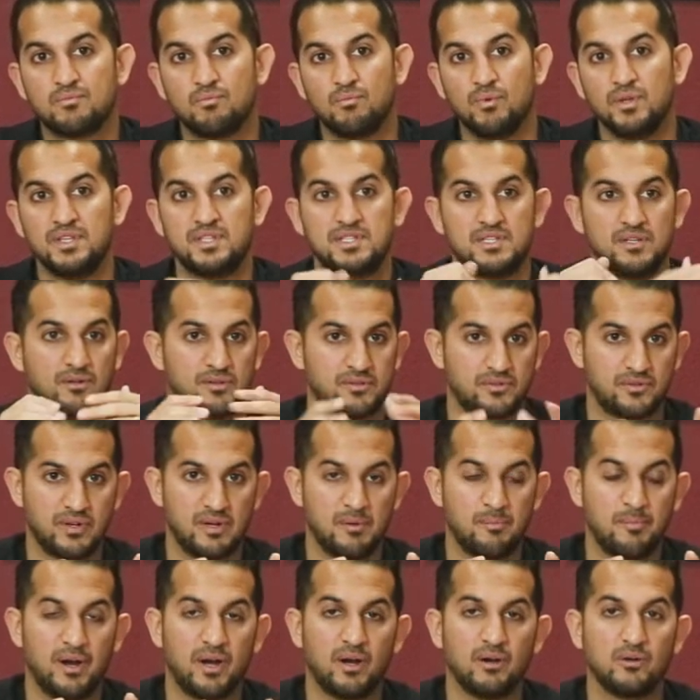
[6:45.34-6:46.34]
with
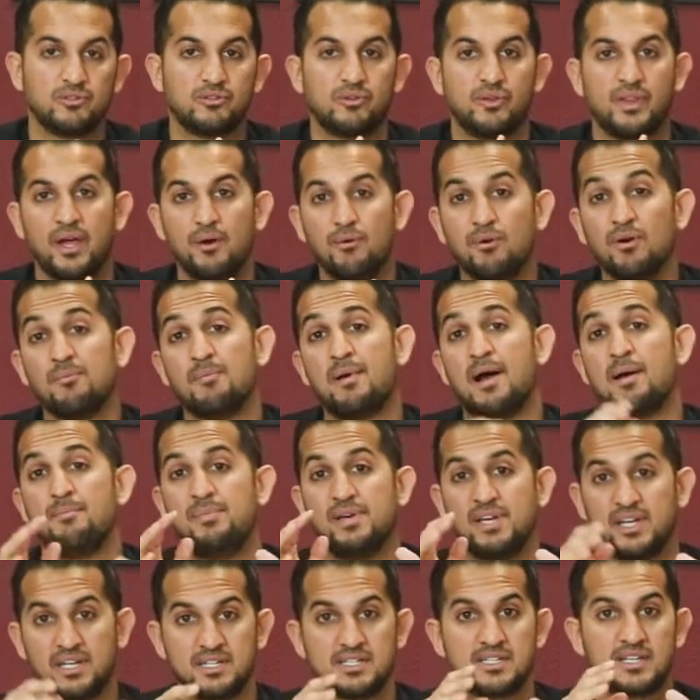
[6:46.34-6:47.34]
Silkscreen Apparel. So they were my
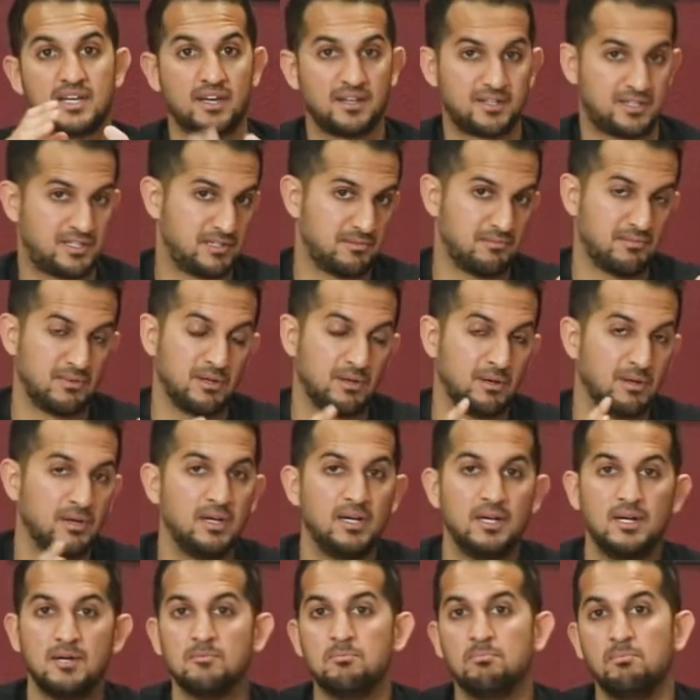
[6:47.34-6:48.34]
biggest customer
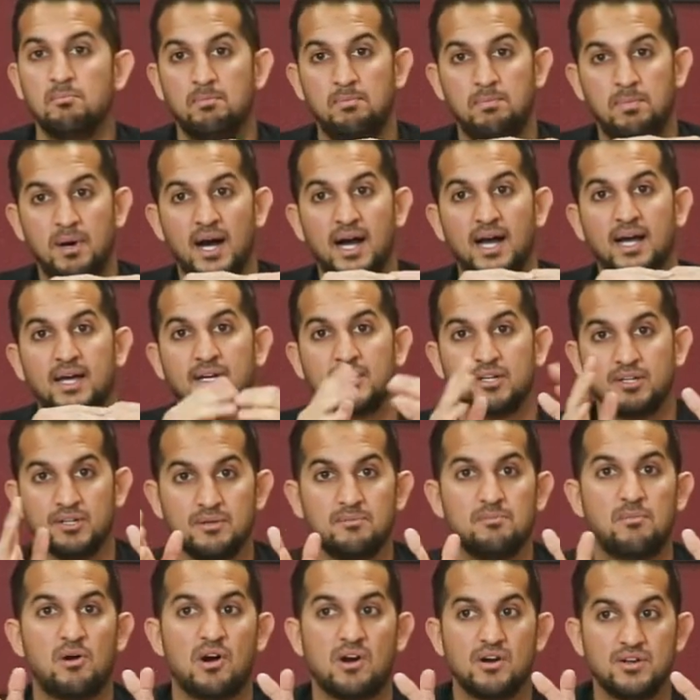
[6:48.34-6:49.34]
by a
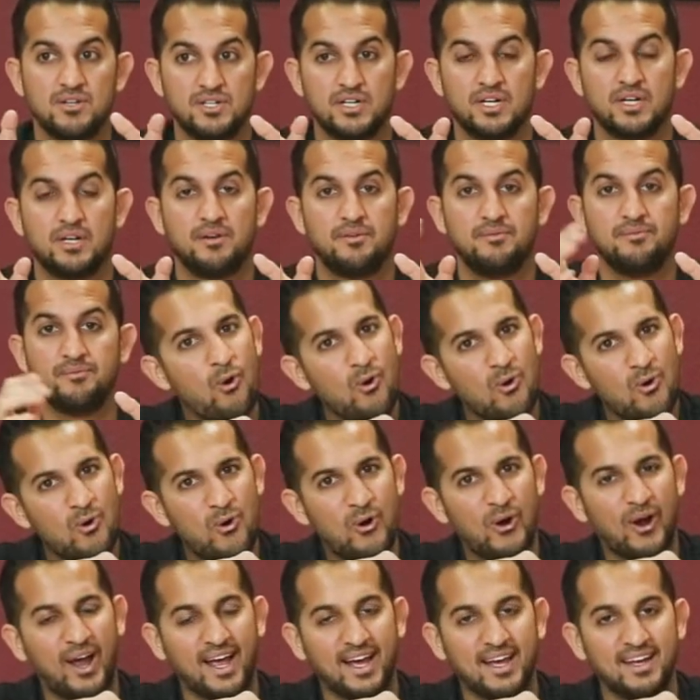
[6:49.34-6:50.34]
good margin.
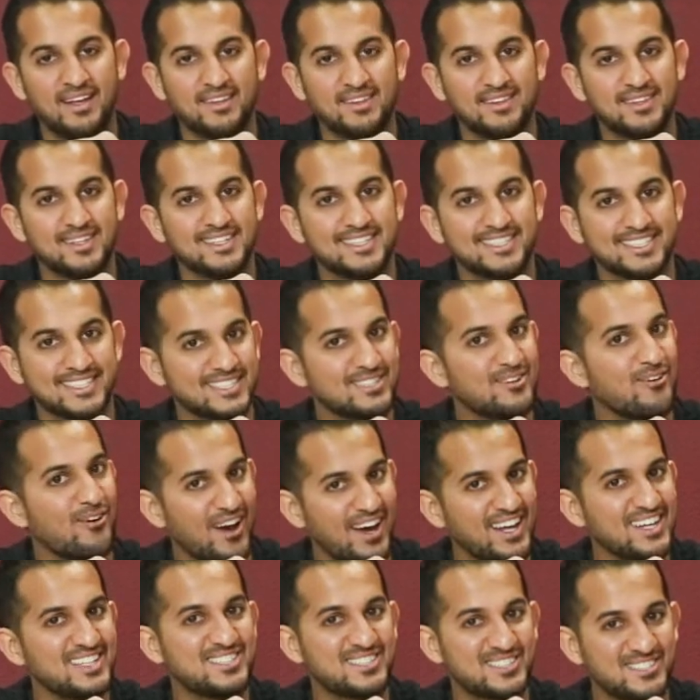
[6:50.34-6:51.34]
Whew, this is
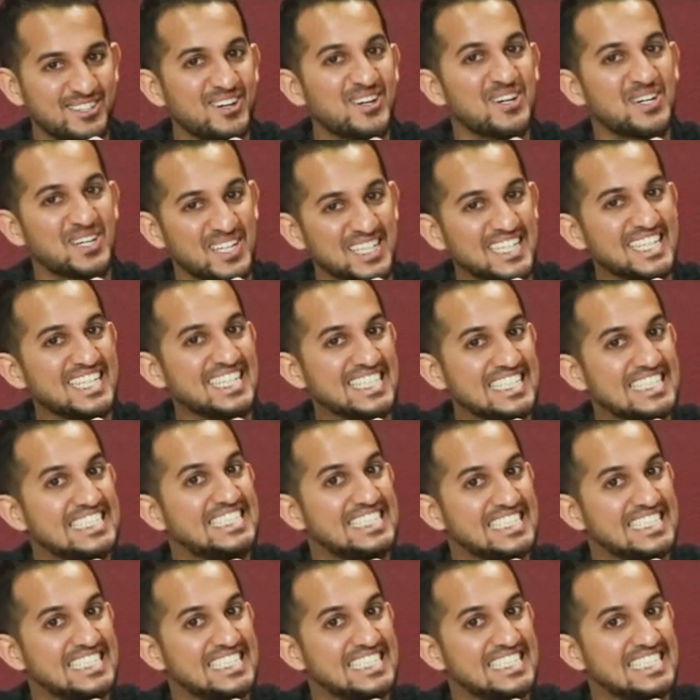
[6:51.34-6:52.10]
quite a story.